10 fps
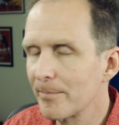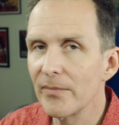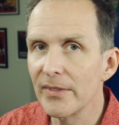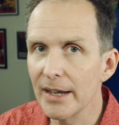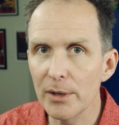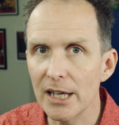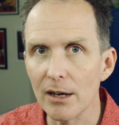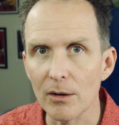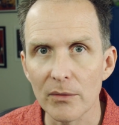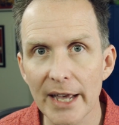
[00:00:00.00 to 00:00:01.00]
There we
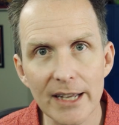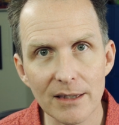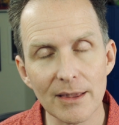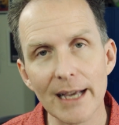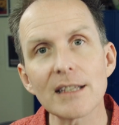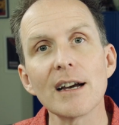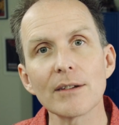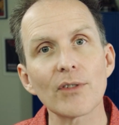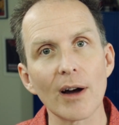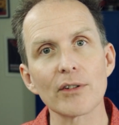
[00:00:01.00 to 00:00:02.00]
go. That
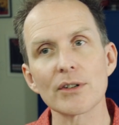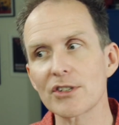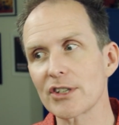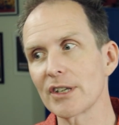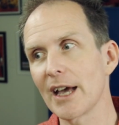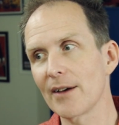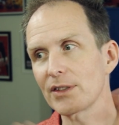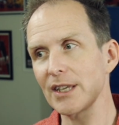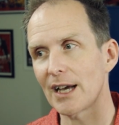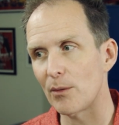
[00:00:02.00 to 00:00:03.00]
kind of covers
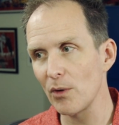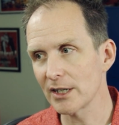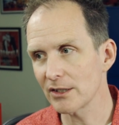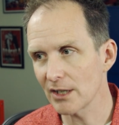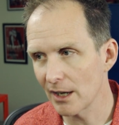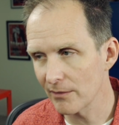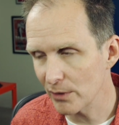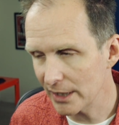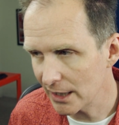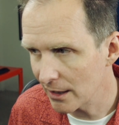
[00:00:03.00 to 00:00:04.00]
everything I wanted to
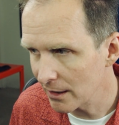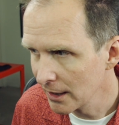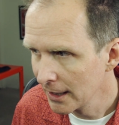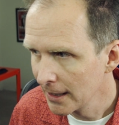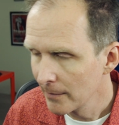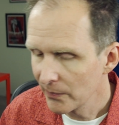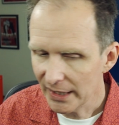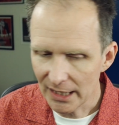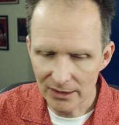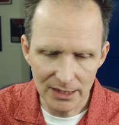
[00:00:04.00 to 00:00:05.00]
cover in here.
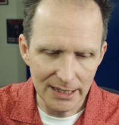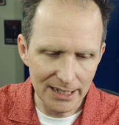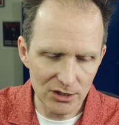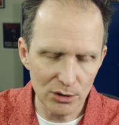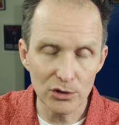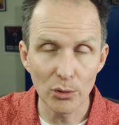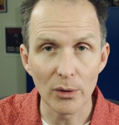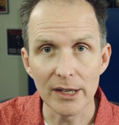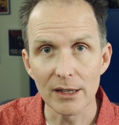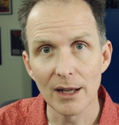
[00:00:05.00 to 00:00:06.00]
In the next
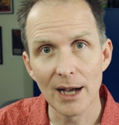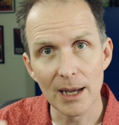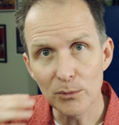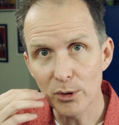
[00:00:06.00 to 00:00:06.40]
tutorial, I'm